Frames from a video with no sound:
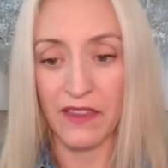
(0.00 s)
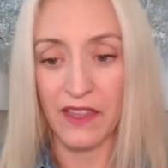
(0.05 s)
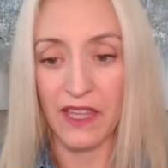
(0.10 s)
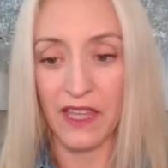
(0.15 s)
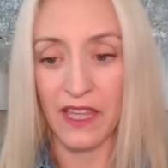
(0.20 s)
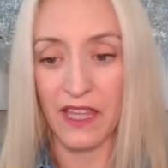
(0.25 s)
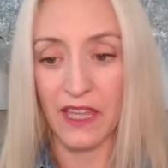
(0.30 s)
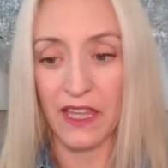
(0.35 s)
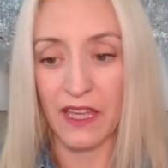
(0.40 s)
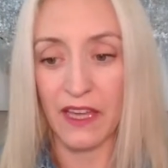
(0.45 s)

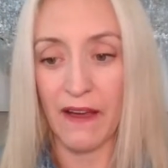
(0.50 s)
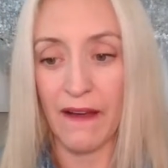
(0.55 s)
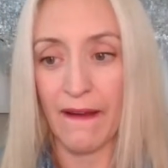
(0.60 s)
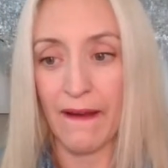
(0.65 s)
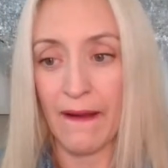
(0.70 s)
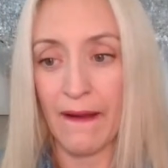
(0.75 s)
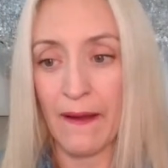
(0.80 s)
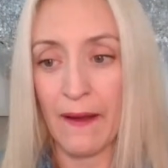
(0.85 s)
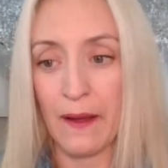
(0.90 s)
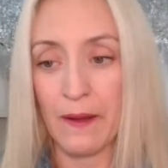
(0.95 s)

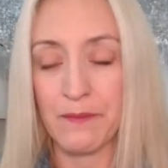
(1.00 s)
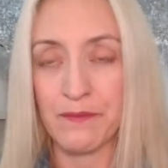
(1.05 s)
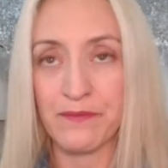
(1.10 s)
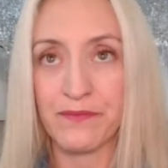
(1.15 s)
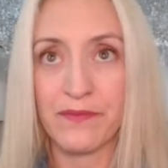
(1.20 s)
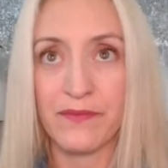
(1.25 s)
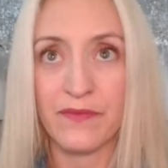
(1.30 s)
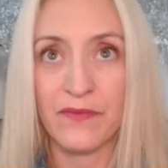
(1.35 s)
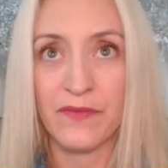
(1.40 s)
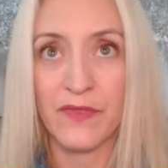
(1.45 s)

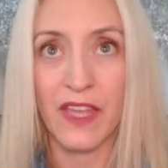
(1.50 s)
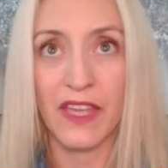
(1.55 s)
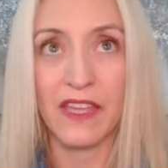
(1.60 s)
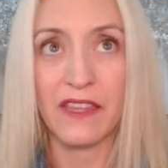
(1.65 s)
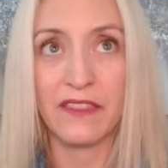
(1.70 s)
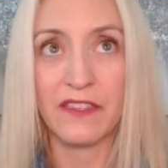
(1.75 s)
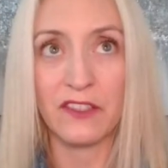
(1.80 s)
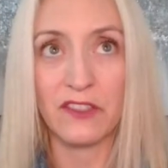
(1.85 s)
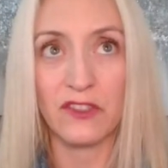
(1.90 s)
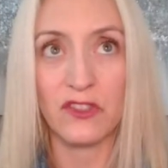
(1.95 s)

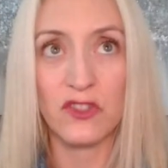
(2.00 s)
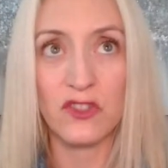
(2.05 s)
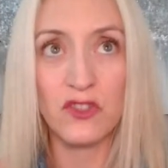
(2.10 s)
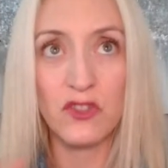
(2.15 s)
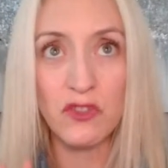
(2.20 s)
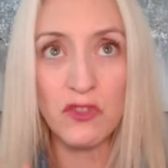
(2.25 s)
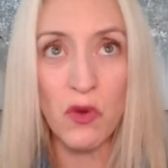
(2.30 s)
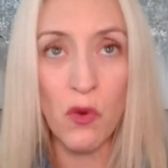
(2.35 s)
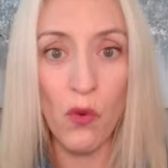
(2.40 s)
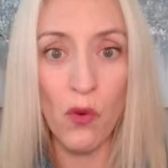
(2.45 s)
the
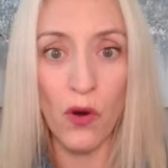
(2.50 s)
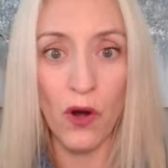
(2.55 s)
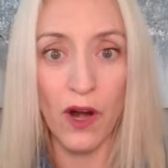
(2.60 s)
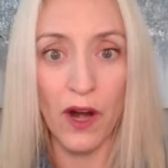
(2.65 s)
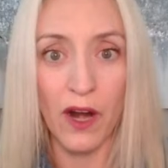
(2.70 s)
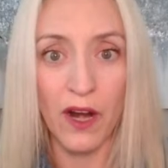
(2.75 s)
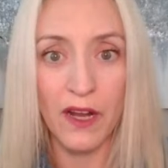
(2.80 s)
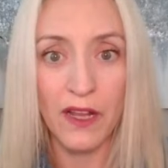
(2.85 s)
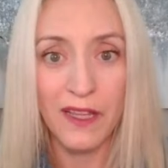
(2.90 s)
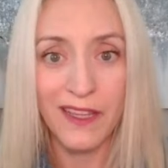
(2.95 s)

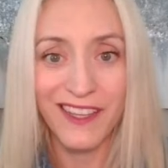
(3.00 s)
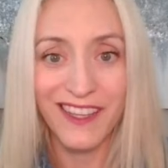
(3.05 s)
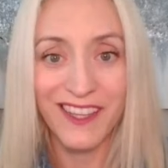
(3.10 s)
store,